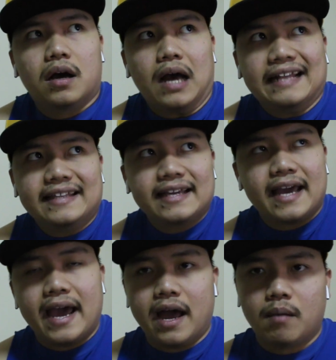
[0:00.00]
I think I
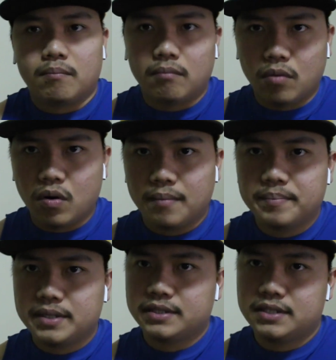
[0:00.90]
have more
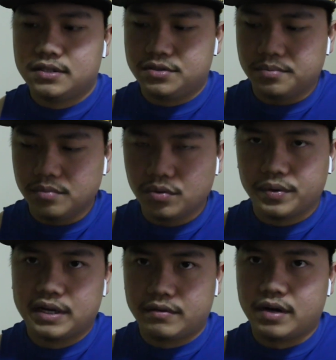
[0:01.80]
ability to
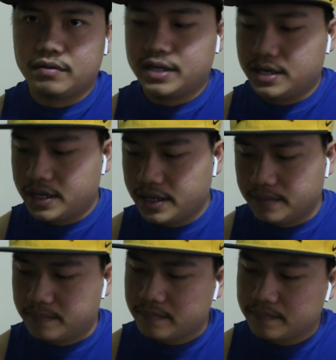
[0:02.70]
moving around than
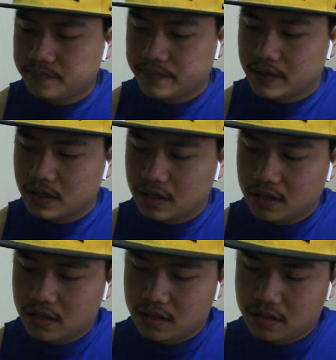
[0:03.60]
him.
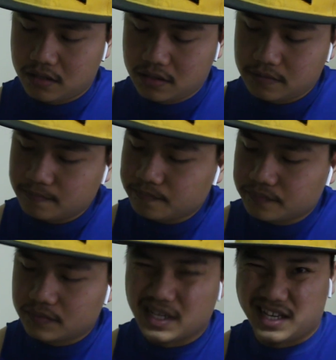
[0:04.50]
Uh,
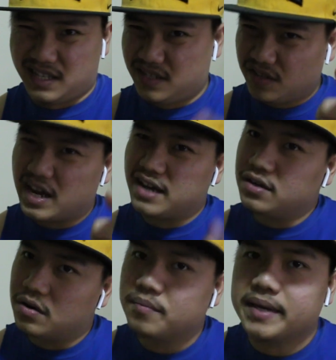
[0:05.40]
as you guys
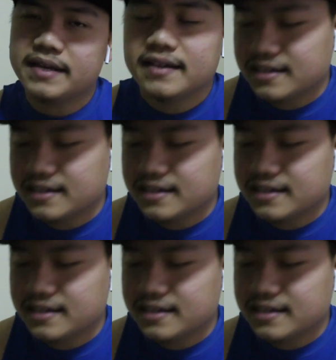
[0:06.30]
know me,